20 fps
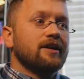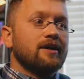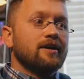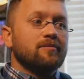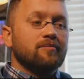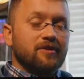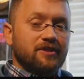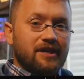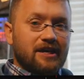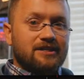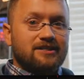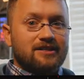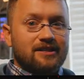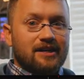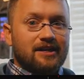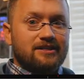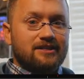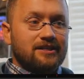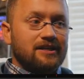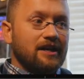But that's the
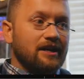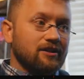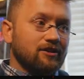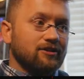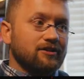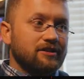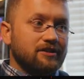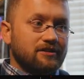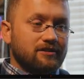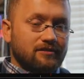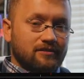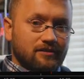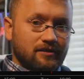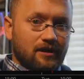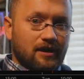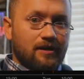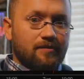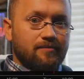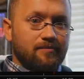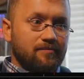next thing
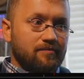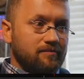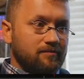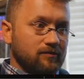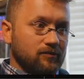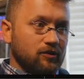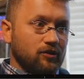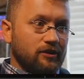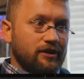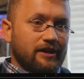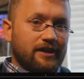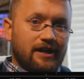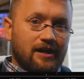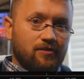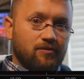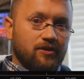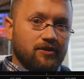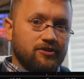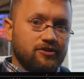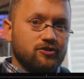I'm looking at
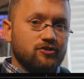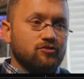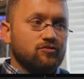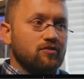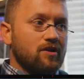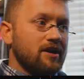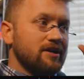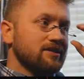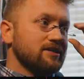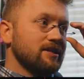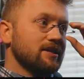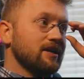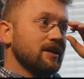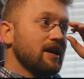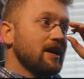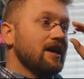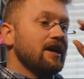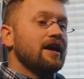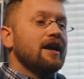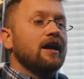while this is rising
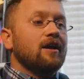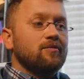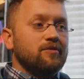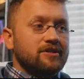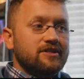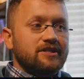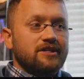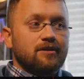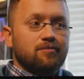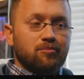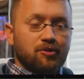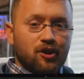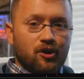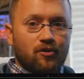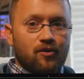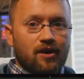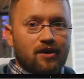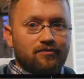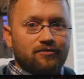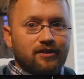and we see a blow
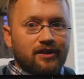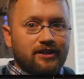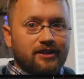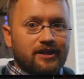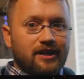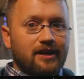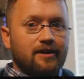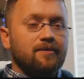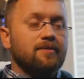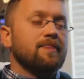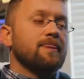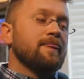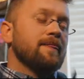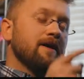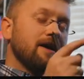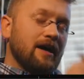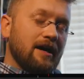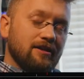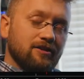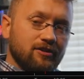off like that.
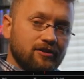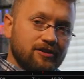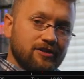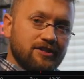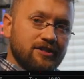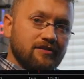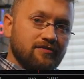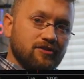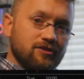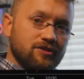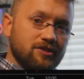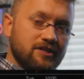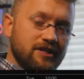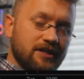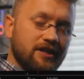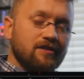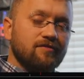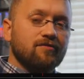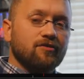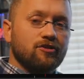I look to see if there's a
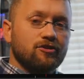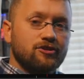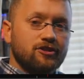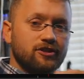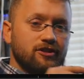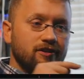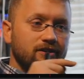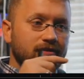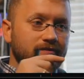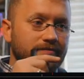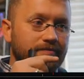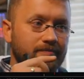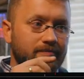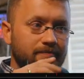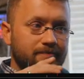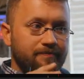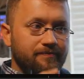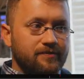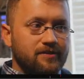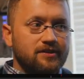tick inversion
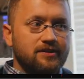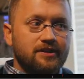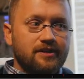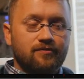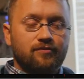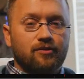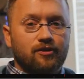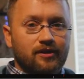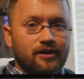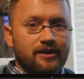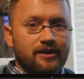to see if we're going to